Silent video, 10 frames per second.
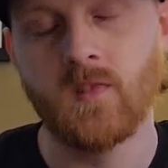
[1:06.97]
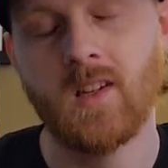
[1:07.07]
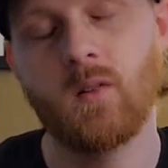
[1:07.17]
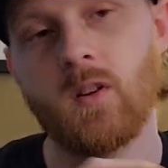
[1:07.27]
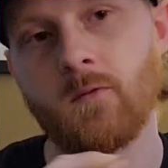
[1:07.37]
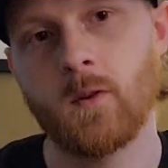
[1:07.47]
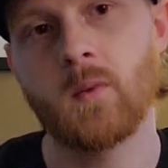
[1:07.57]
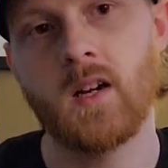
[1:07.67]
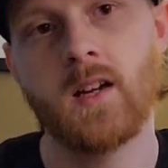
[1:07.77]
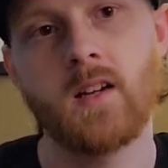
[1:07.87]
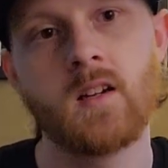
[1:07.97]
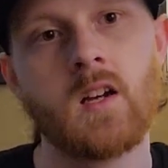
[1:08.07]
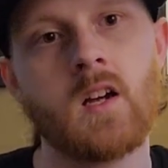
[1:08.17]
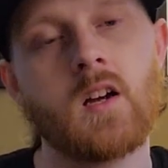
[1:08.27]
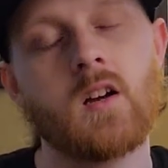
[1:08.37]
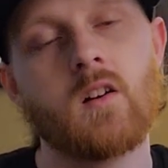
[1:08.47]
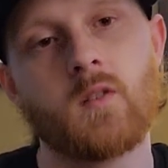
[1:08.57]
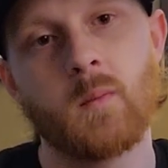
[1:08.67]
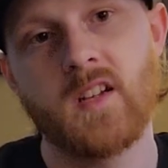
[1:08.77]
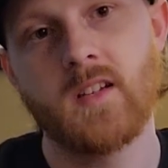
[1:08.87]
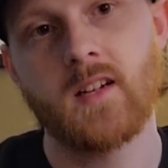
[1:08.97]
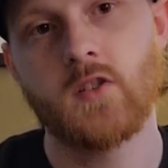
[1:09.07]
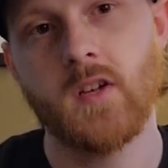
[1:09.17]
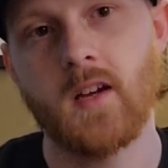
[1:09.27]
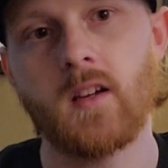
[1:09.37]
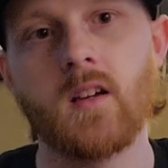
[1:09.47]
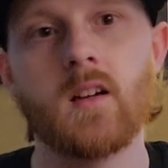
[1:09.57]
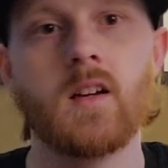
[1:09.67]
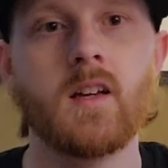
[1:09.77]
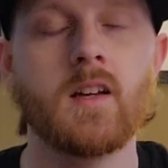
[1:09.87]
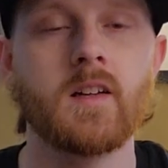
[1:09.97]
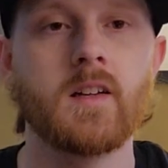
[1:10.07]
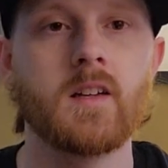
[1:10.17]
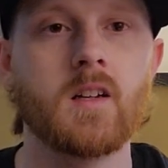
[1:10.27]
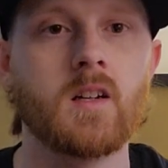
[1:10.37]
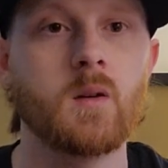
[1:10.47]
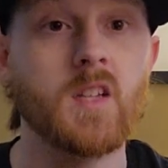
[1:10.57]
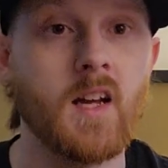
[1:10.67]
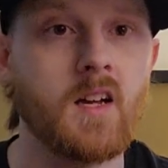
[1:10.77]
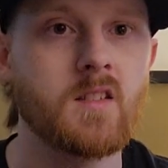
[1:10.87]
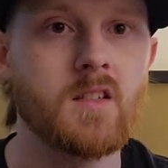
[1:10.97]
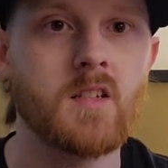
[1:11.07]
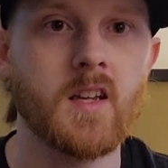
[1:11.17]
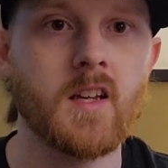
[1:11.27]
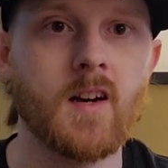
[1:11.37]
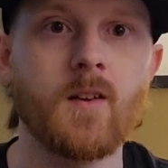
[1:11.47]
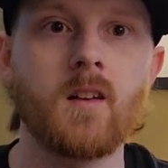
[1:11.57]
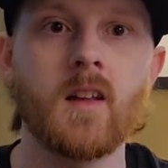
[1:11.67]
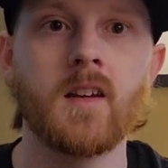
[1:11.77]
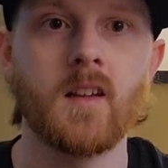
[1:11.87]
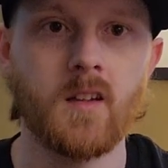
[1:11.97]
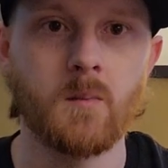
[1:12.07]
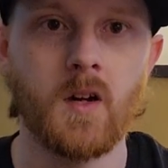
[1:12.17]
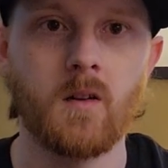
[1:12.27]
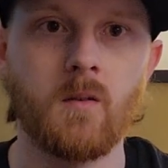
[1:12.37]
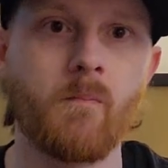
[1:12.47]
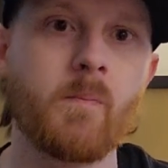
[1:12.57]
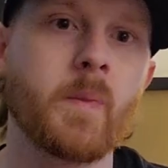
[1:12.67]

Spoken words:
for my deck check, and I was asked to take out a lightning in a bottle.